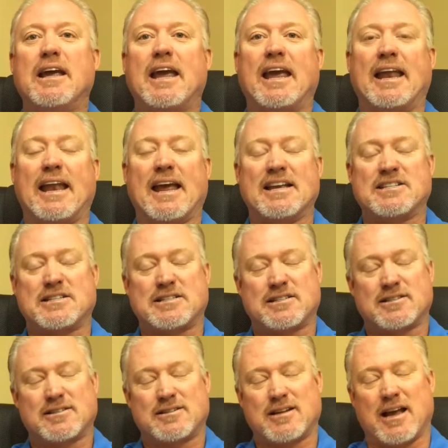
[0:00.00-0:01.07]
And
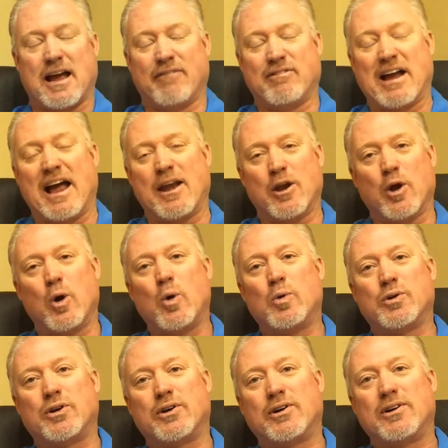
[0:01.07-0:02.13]
as I've gotten
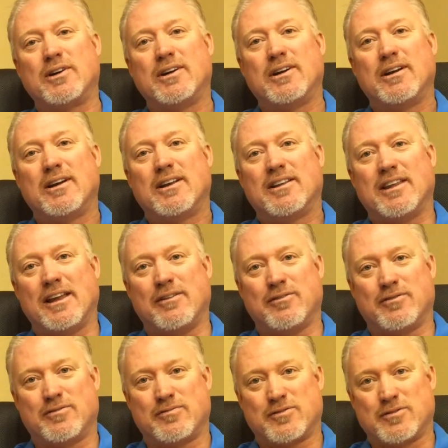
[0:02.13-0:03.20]
older,
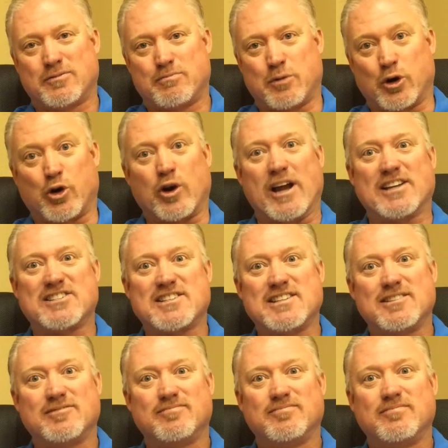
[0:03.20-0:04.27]
they've progressed
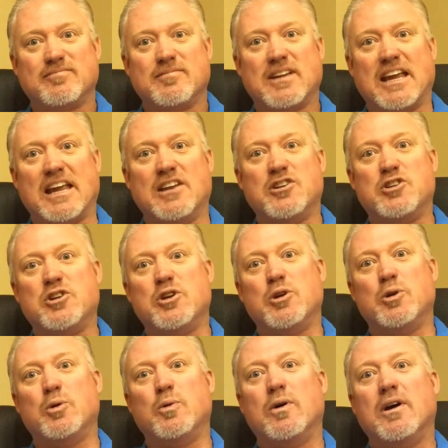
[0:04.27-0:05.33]

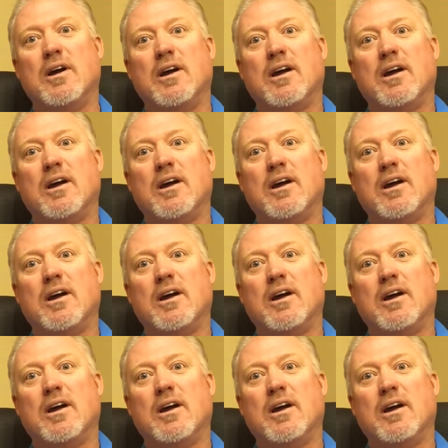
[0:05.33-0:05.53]
into,